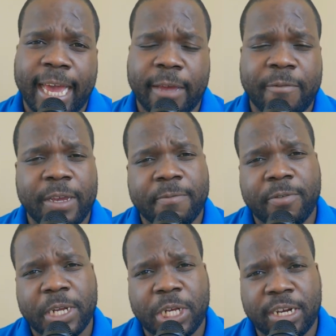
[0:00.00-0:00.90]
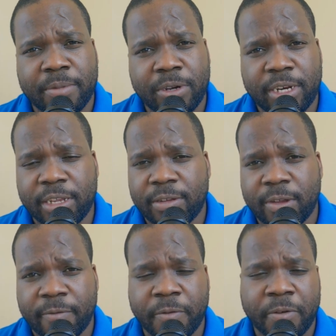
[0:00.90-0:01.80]
If you have question about this,
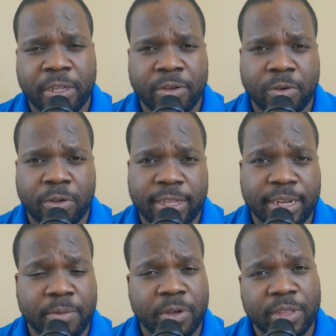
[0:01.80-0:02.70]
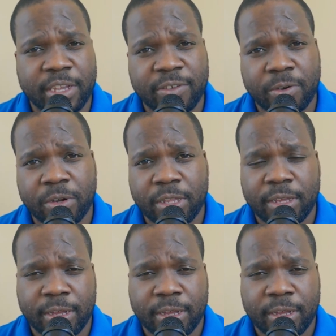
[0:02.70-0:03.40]
feel free to contact me on Discord.